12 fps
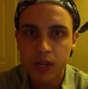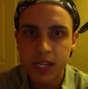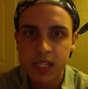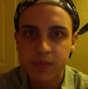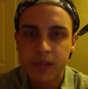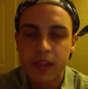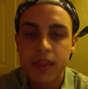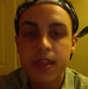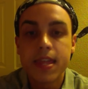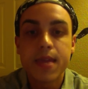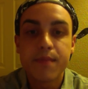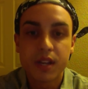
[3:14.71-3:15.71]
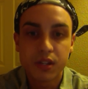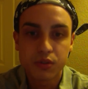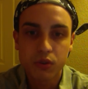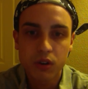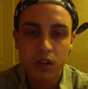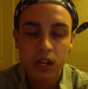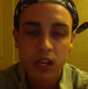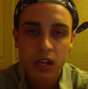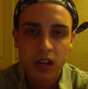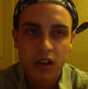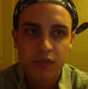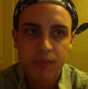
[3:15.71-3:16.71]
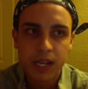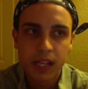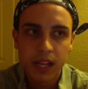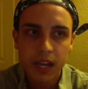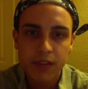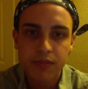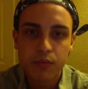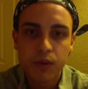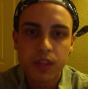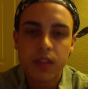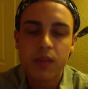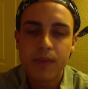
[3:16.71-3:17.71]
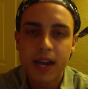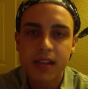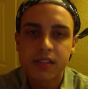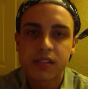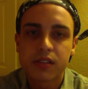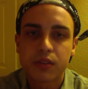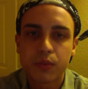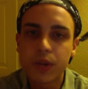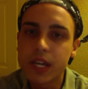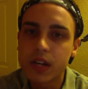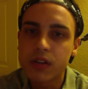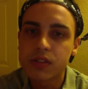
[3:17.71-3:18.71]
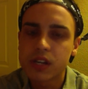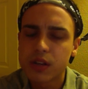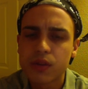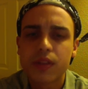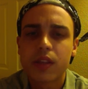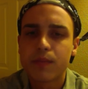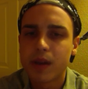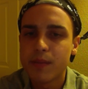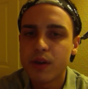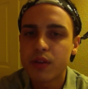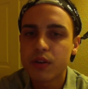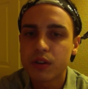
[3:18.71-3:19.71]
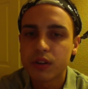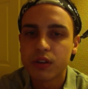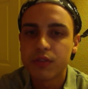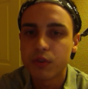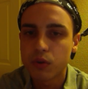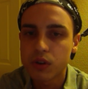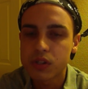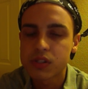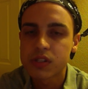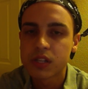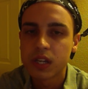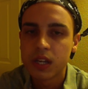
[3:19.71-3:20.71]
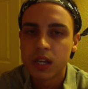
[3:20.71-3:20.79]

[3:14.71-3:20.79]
He's been the mentor of my life within the past 3 years, other than my mother, of course.